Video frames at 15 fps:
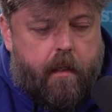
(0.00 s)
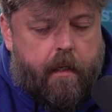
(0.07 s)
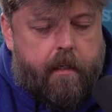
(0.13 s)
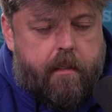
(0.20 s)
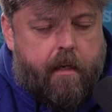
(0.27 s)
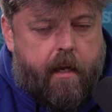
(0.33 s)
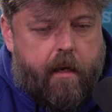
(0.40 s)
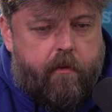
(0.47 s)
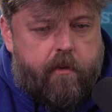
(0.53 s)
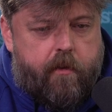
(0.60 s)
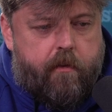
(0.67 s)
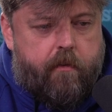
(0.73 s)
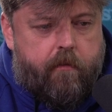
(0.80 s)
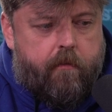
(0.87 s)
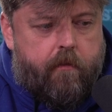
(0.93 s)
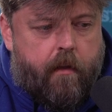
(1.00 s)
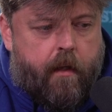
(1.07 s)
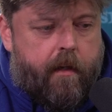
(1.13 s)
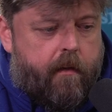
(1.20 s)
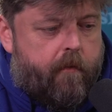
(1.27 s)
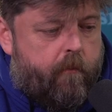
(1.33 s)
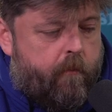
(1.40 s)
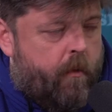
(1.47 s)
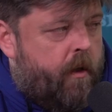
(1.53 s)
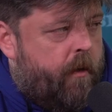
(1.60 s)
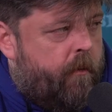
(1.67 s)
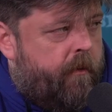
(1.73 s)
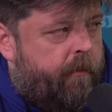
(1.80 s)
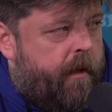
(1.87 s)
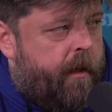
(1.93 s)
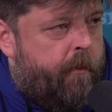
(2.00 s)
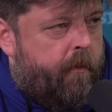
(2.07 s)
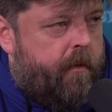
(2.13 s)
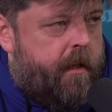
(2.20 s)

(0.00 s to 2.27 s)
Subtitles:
so how do you work with people?